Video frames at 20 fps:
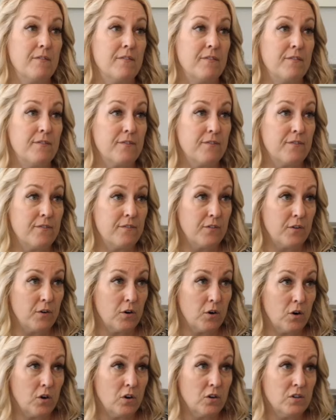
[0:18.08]
So,
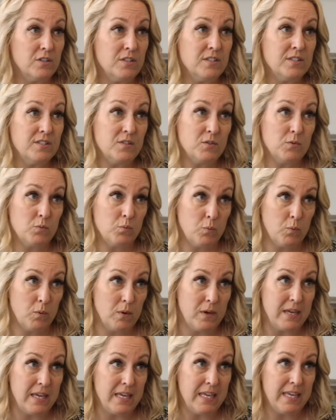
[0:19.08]
my job is to
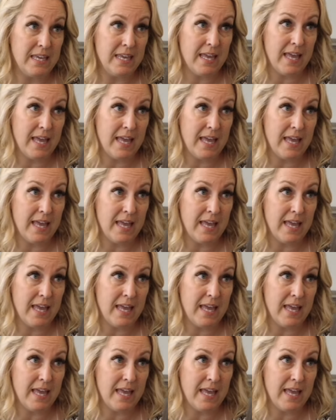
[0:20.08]
put your